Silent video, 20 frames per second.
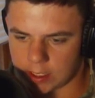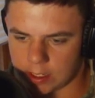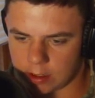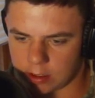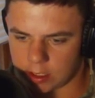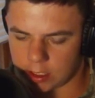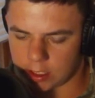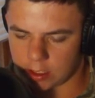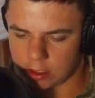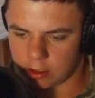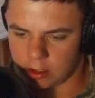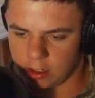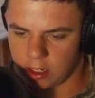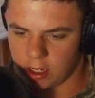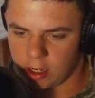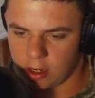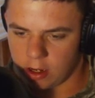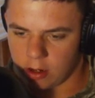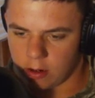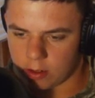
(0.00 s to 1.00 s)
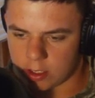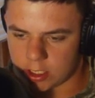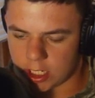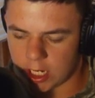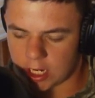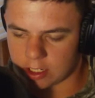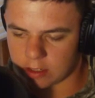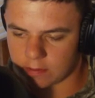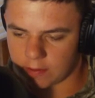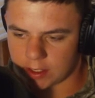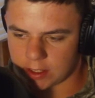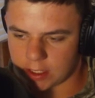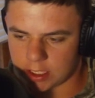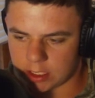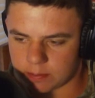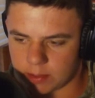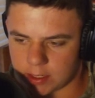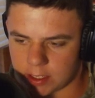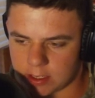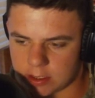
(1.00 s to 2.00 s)
way down here, which activate
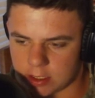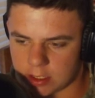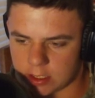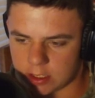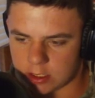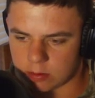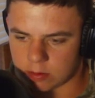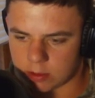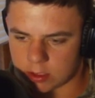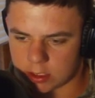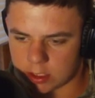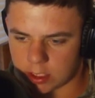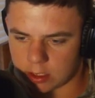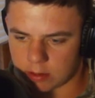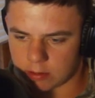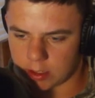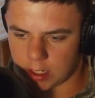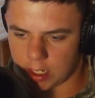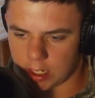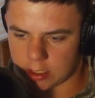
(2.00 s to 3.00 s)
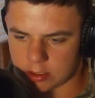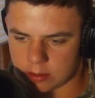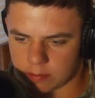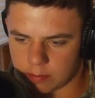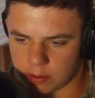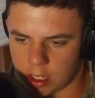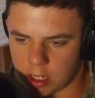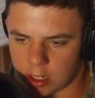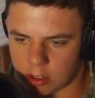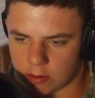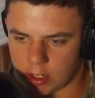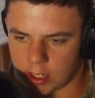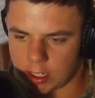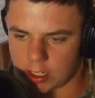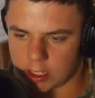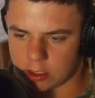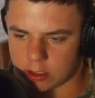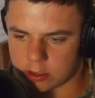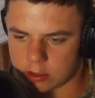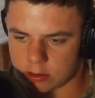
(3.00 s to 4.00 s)
these pistons, which then adds a block right
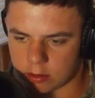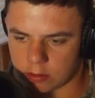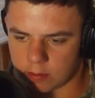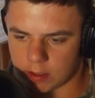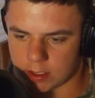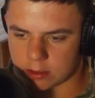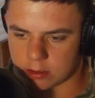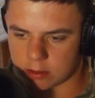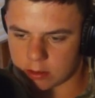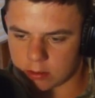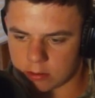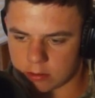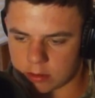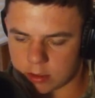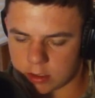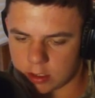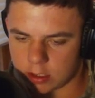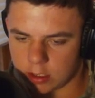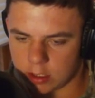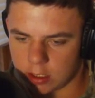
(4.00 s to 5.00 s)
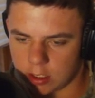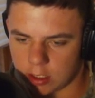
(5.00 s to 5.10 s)
here so the redstone